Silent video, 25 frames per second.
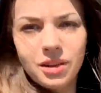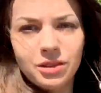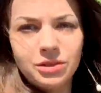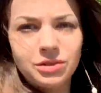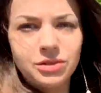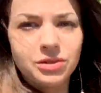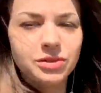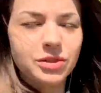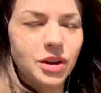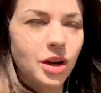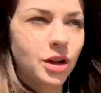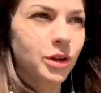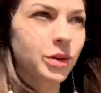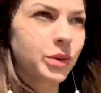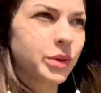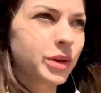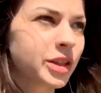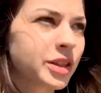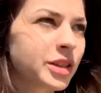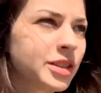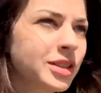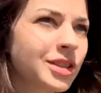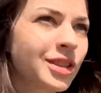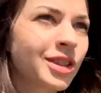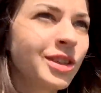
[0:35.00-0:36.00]
of
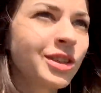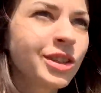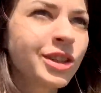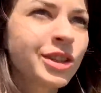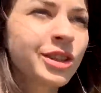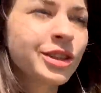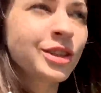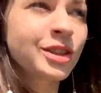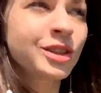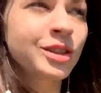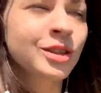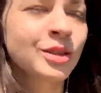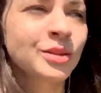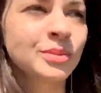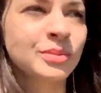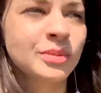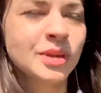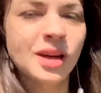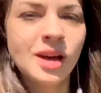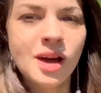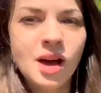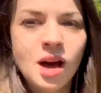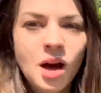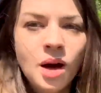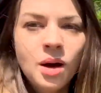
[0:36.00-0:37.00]
followers on YouTube,
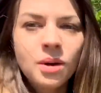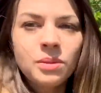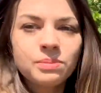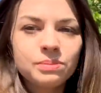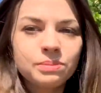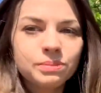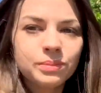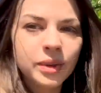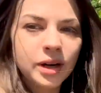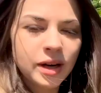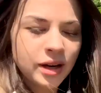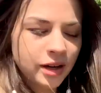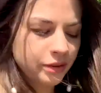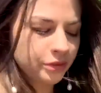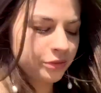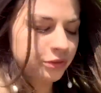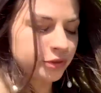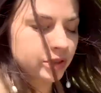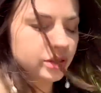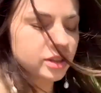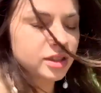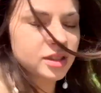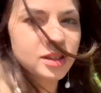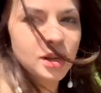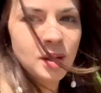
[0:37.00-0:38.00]
but
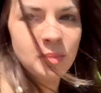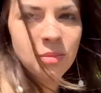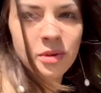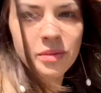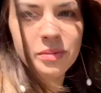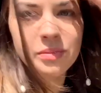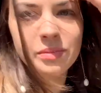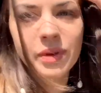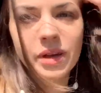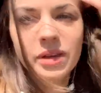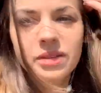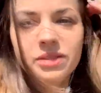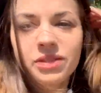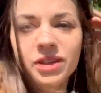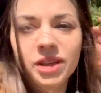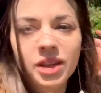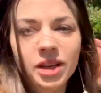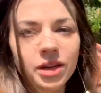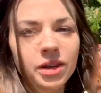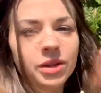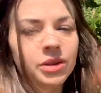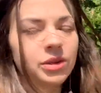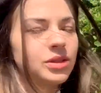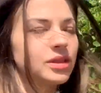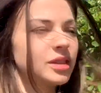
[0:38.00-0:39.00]
for some of my
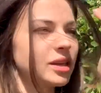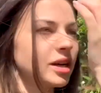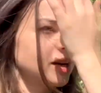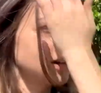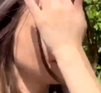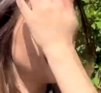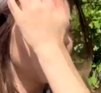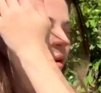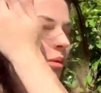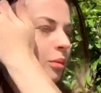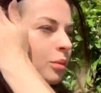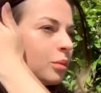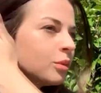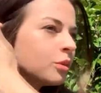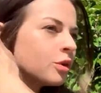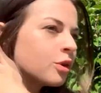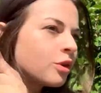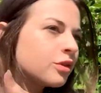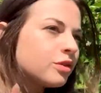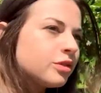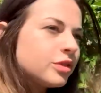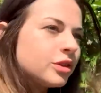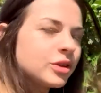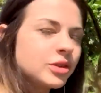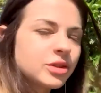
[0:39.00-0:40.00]
videos I got more
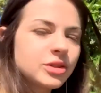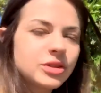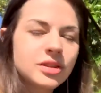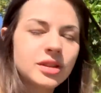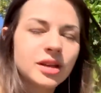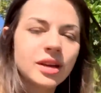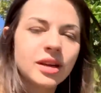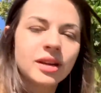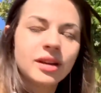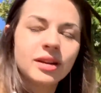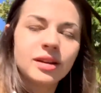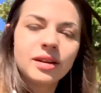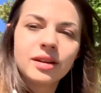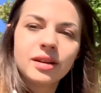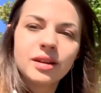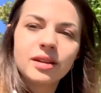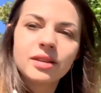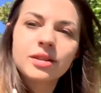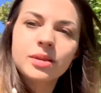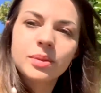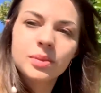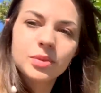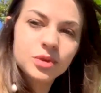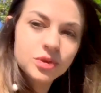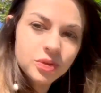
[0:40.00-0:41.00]
views than
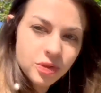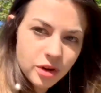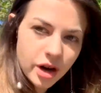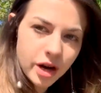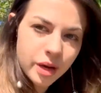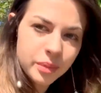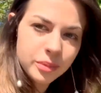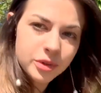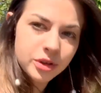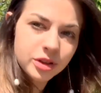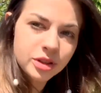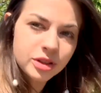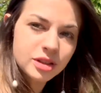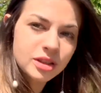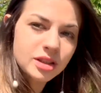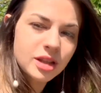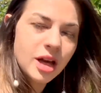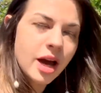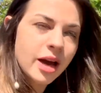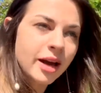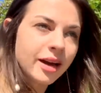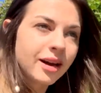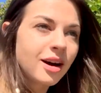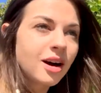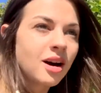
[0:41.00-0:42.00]
subscribers.
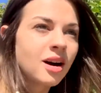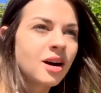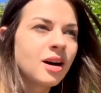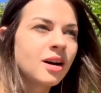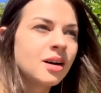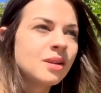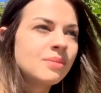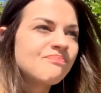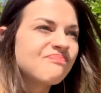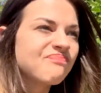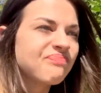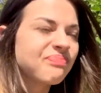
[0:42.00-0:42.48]
I got